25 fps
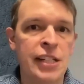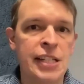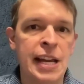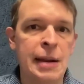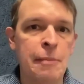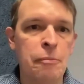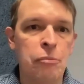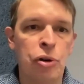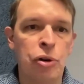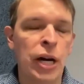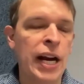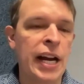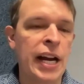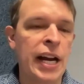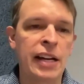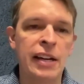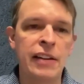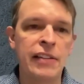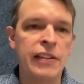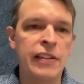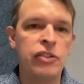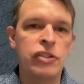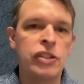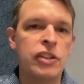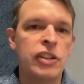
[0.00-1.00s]
brand,
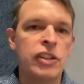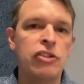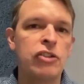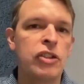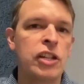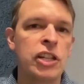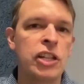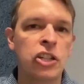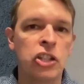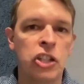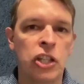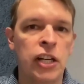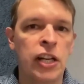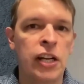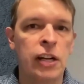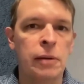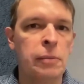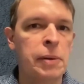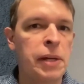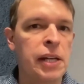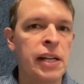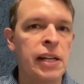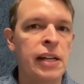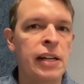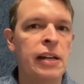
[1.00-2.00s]
and there's clearly going to
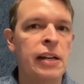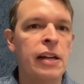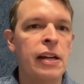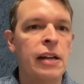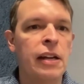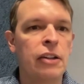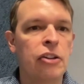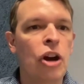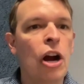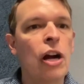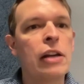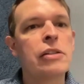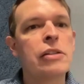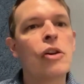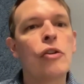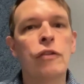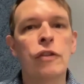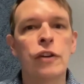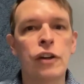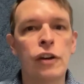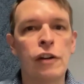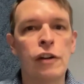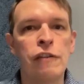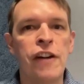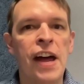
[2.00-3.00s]
be
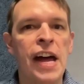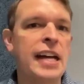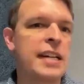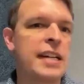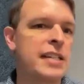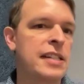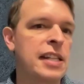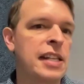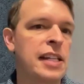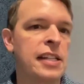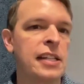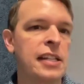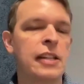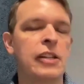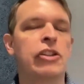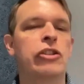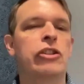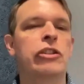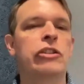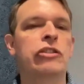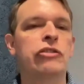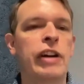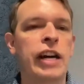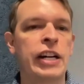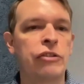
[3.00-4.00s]
crossover effects. The
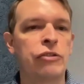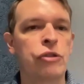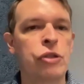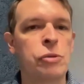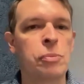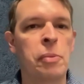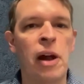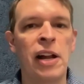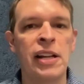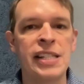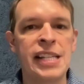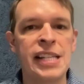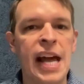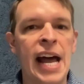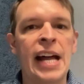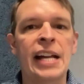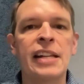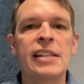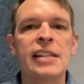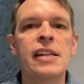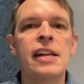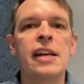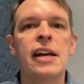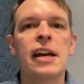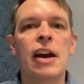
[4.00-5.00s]
direct response
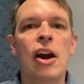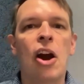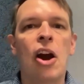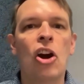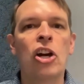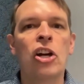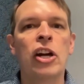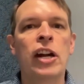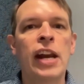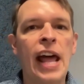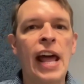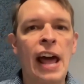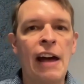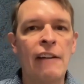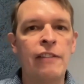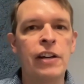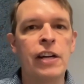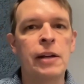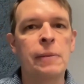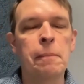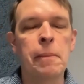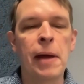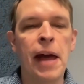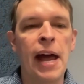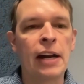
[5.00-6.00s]
ads are going to have
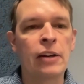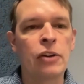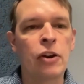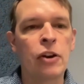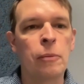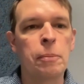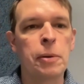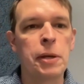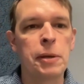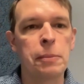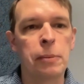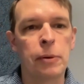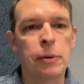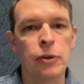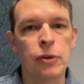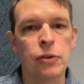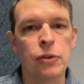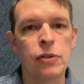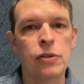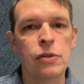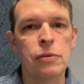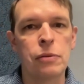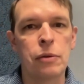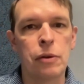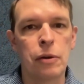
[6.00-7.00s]
an impact on
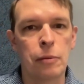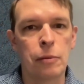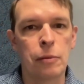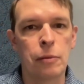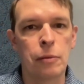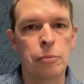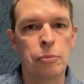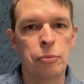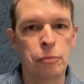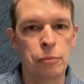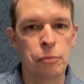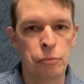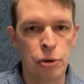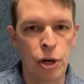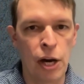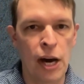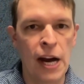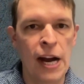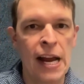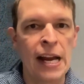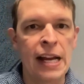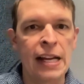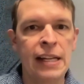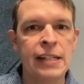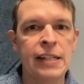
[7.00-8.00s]
people's
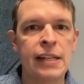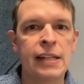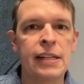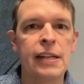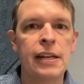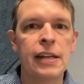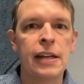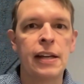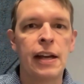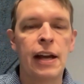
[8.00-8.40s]
brand